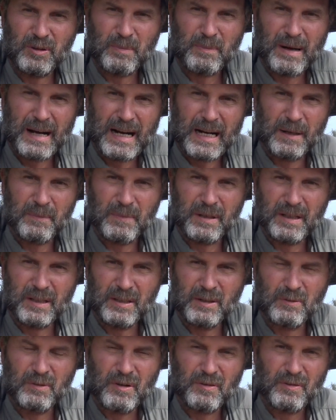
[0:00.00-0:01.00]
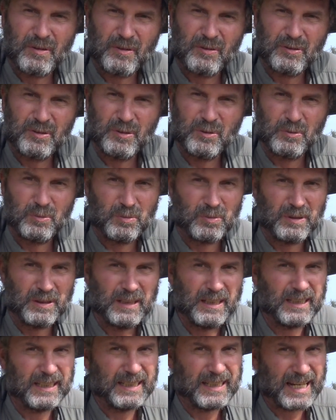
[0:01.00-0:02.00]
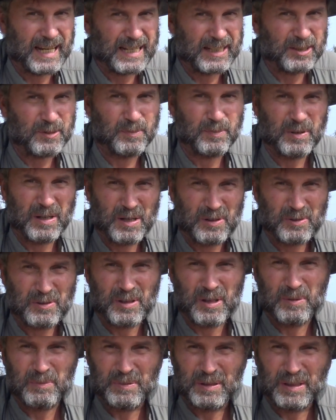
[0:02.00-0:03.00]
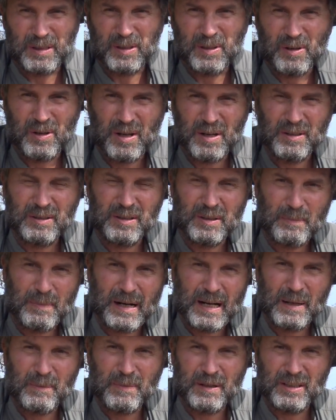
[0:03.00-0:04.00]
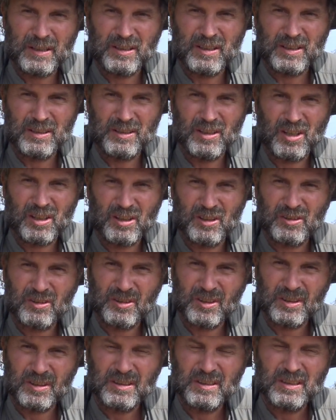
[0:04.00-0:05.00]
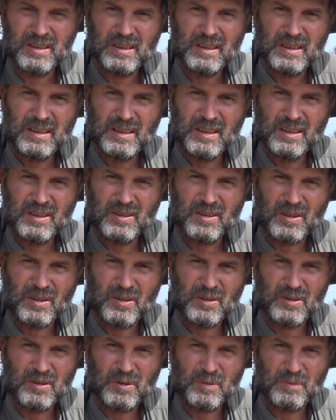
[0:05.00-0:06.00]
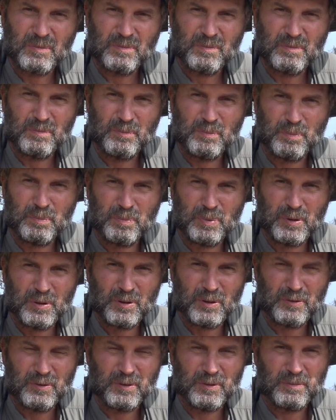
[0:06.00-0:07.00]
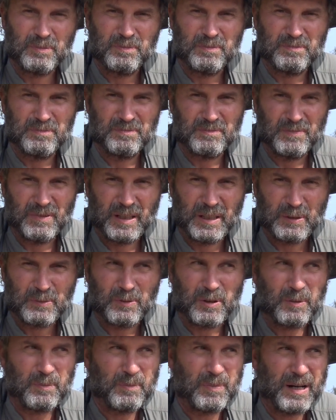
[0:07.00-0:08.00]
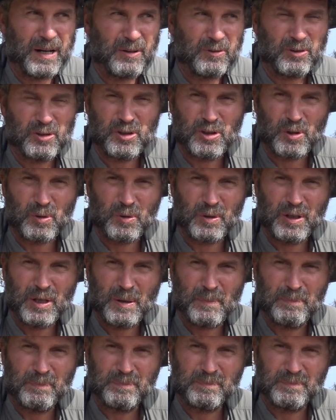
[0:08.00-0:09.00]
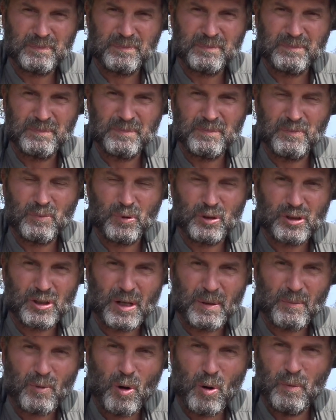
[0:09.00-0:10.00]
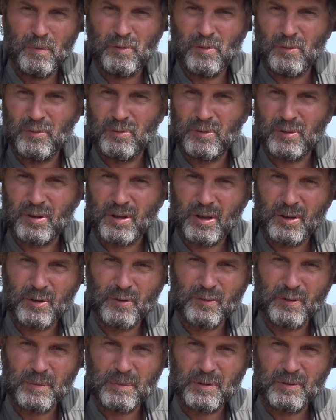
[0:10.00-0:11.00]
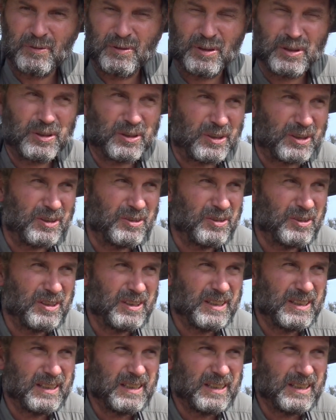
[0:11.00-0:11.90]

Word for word: in the bottom end of the river a few really nice brown trout being caught in the bottom end of the Douglaston. So there's some beautiful lake run browns showing up, which I'm hopeful for our November fisheries.